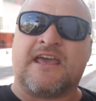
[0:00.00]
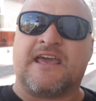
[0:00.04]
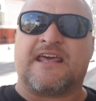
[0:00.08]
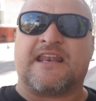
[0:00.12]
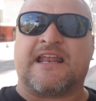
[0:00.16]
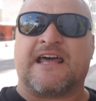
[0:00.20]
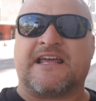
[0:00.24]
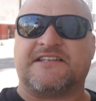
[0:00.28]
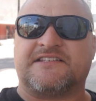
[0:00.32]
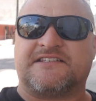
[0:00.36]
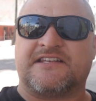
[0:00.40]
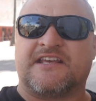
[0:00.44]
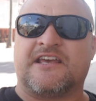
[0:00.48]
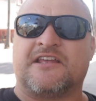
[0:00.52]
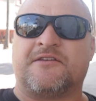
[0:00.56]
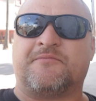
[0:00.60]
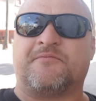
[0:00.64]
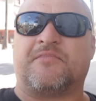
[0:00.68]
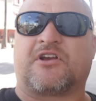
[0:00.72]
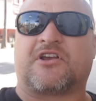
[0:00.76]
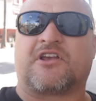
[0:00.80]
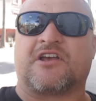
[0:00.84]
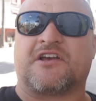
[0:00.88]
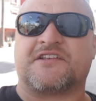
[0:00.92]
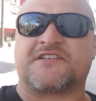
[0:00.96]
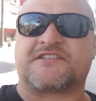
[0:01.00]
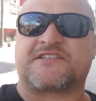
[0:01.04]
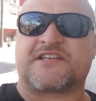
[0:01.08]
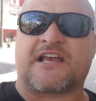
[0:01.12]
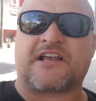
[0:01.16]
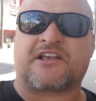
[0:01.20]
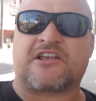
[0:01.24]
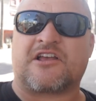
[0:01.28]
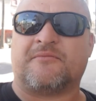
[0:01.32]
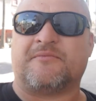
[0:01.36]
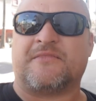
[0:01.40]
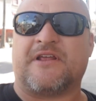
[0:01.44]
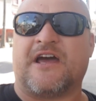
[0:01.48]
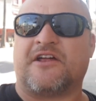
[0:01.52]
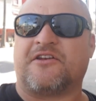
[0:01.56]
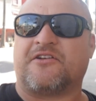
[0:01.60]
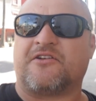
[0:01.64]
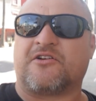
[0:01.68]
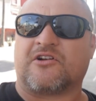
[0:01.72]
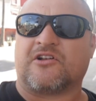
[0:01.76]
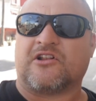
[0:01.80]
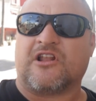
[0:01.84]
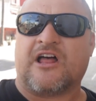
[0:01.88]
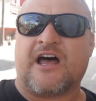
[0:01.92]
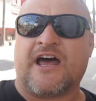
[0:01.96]
and I did because I come down
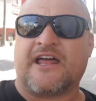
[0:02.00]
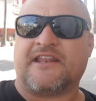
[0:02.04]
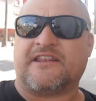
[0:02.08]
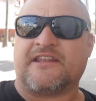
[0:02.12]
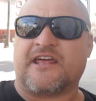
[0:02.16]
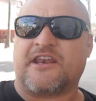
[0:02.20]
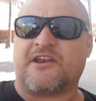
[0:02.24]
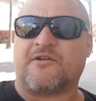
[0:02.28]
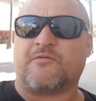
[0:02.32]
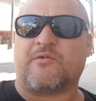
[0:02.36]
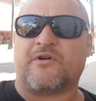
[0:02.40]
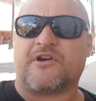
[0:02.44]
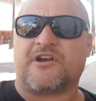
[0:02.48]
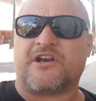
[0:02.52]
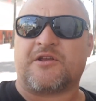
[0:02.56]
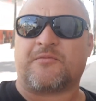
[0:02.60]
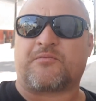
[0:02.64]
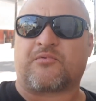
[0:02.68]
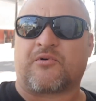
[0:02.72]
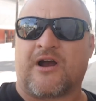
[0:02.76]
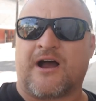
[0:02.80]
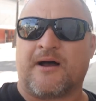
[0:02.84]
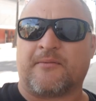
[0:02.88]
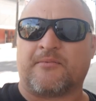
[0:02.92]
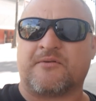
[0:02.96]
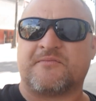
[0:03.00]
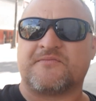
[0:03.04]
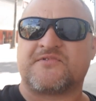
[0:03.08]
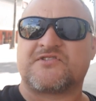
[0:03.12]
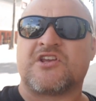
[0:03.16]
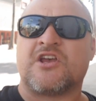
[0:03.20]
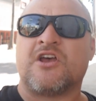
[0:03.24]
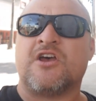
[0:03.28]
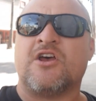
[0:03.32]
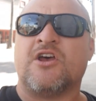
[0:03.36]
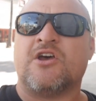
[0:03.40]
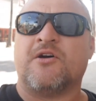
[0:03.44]
here a lot and I didn't want any problems.